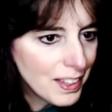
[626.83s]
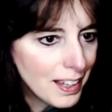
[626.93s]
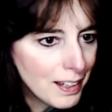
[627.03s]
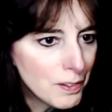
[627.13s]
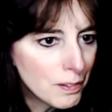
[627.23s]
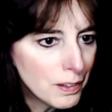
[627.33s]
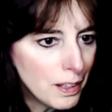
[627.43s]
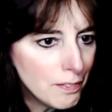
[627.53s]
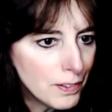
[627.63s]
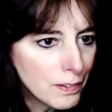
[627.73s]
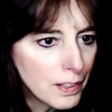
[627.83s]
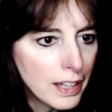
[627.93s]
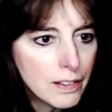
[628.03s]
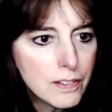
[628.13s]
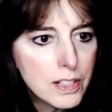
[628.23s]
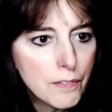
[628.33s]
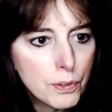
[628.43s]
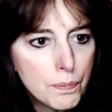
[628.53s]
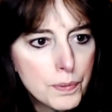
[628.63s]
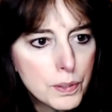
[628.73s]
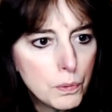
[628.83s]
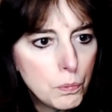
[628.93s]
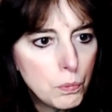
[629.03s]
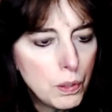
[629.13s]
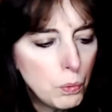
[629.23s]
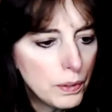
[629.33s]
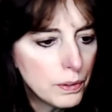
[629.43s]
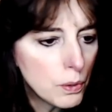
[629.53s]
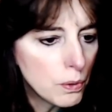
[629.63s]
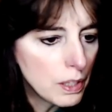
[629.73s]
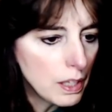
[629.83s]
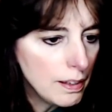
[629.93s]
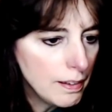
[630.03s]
Hey, Nerd Love. Okay, Jeff, we're up to 130.